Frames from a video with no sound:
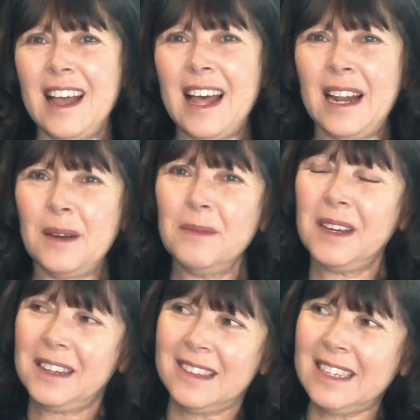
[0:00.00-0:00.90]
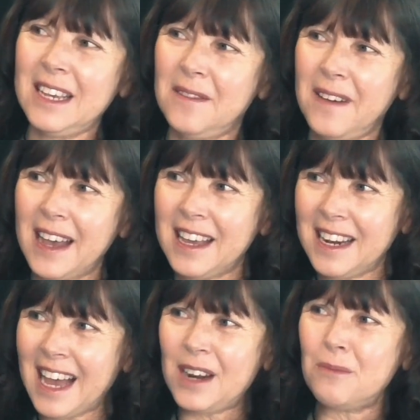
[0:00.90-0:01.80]
And I'm going to see if I
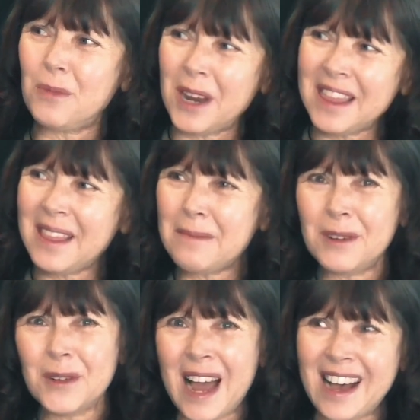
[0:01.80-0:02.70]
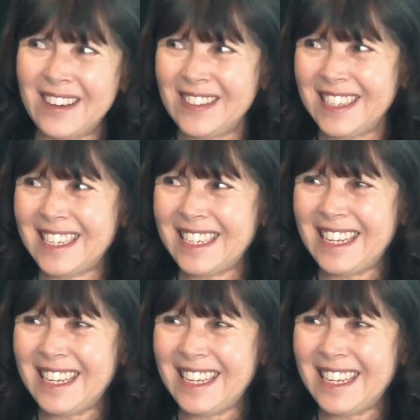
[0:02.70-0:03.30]
can kind of bring them around.